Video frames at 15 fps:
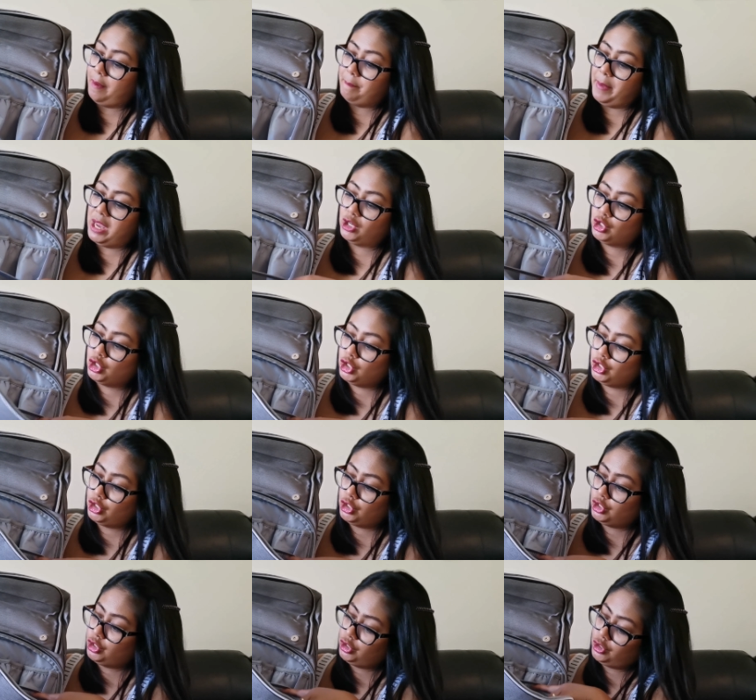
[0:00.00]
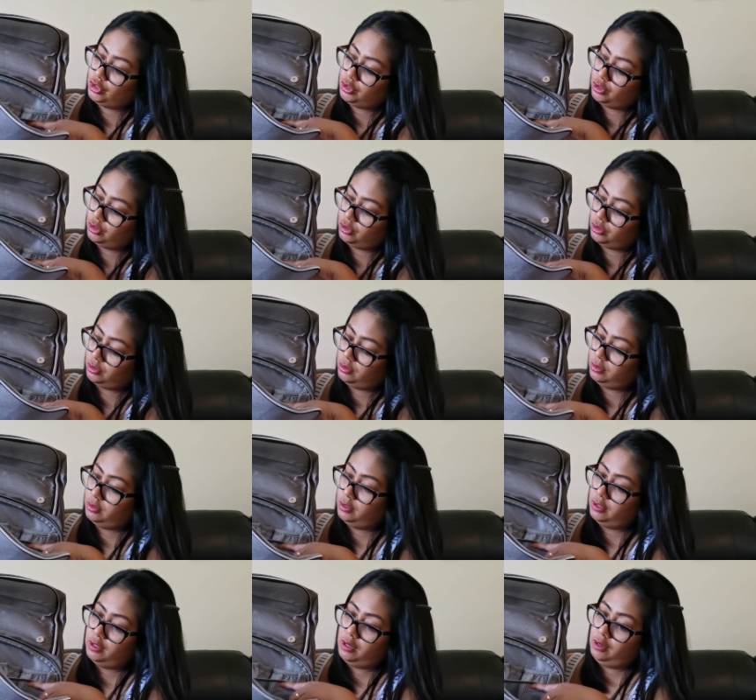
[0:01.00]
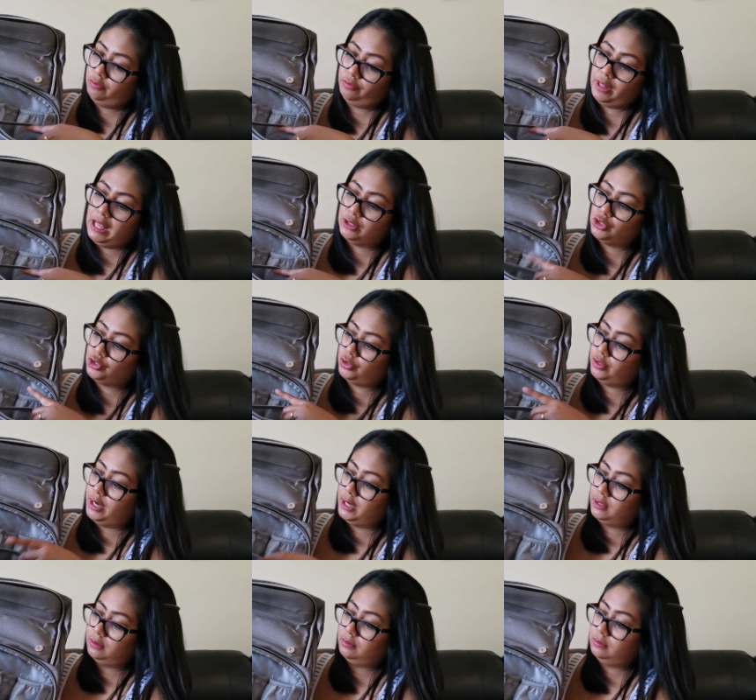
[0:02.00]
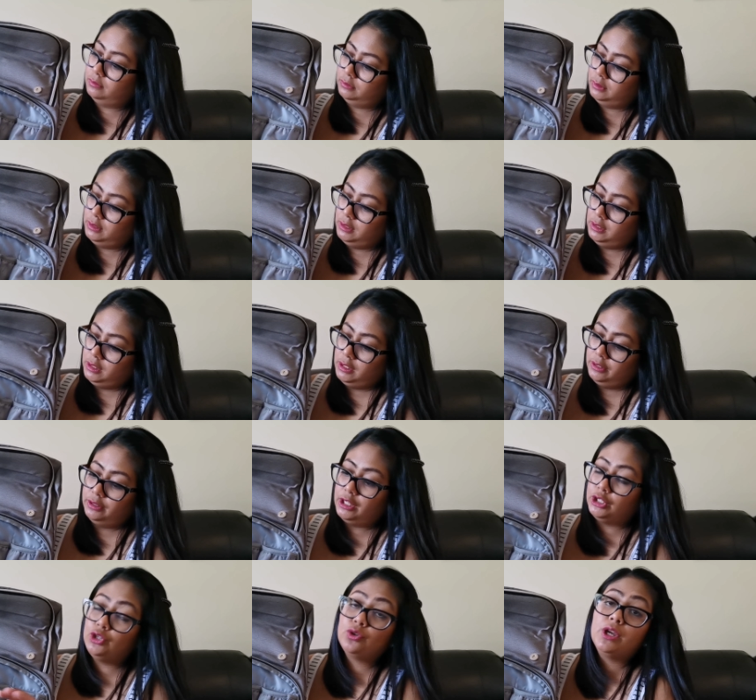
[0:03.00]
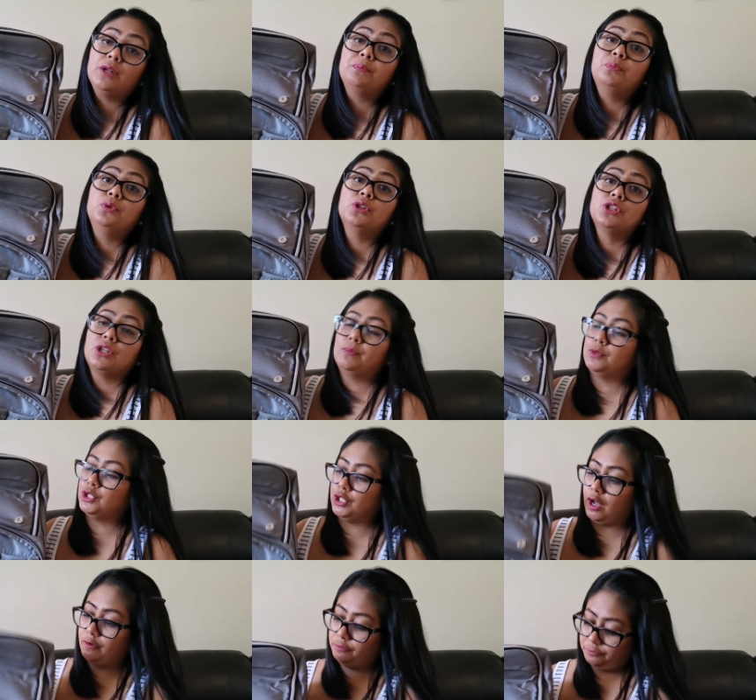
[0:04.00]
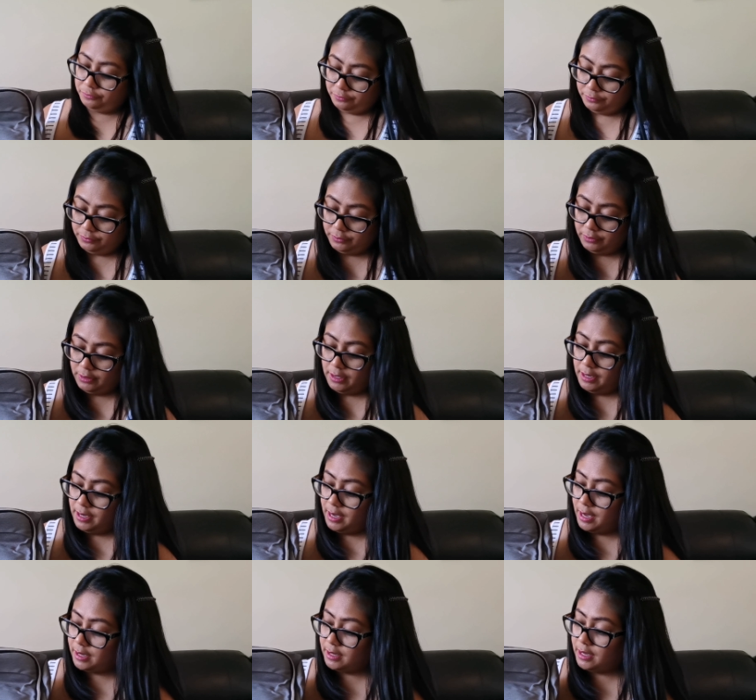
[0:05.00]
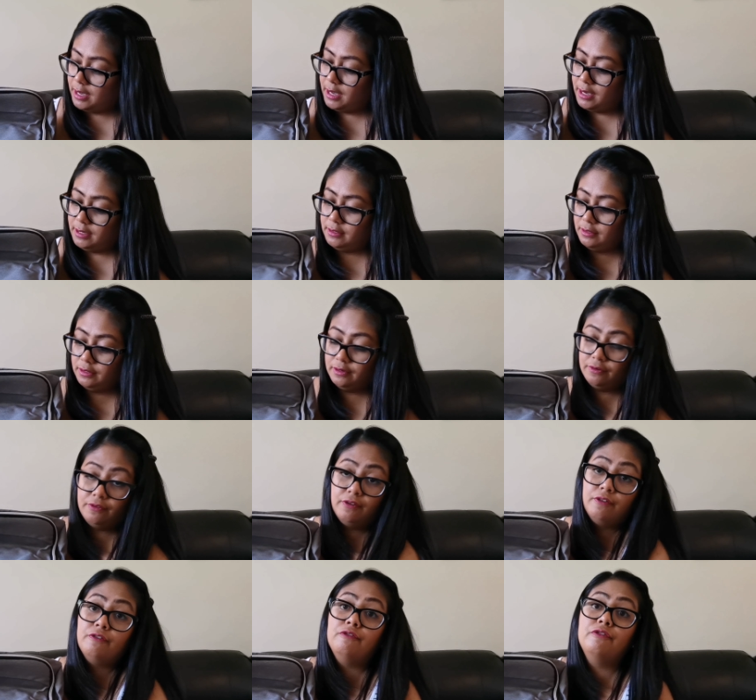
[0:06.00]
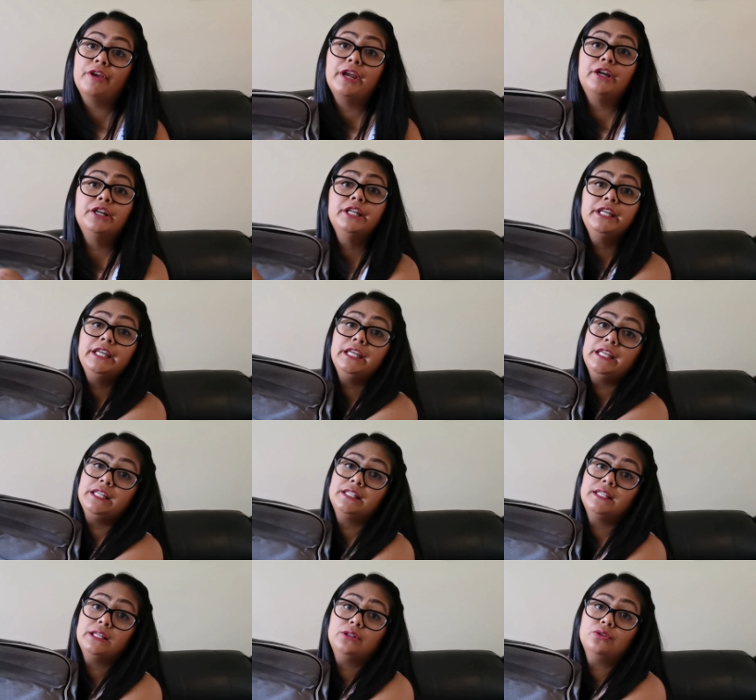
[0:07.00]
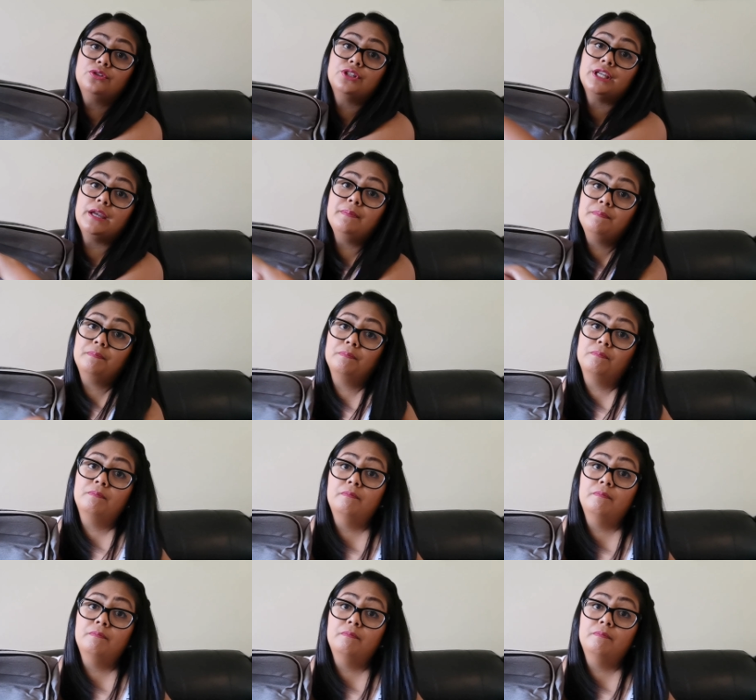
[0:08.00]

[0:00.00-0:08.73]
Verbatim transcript: a mesh, if that's correct, that you can put some stuff. Again, very easy to zip